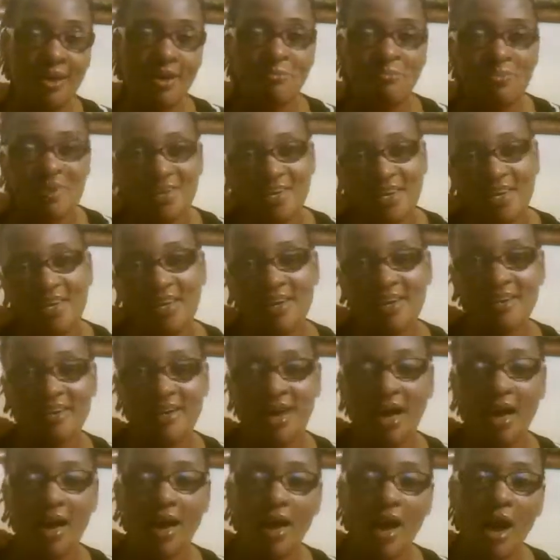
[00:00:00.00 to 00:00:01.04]
But then,
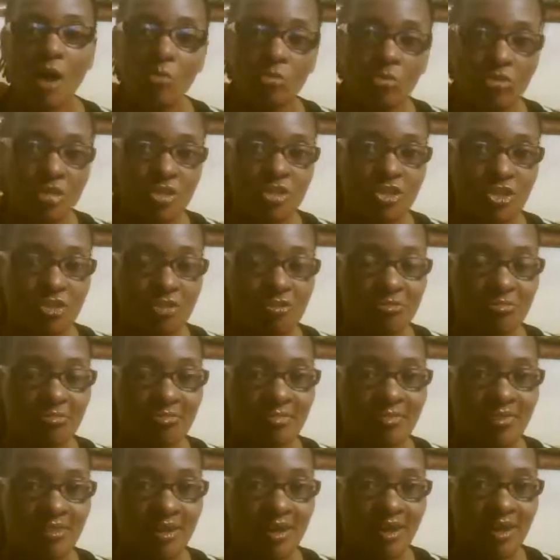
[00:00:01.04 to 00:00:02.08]
I would too.
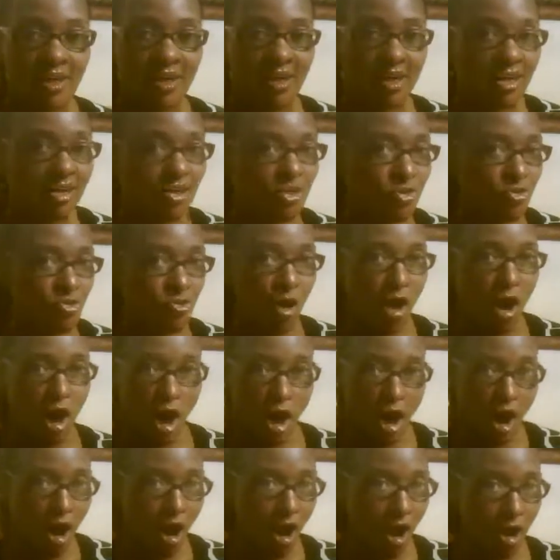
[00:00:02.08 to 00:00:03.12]
You
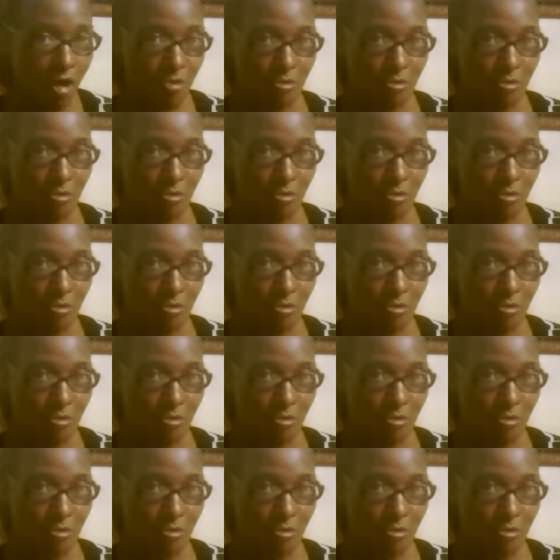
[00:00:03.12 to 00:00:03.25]
are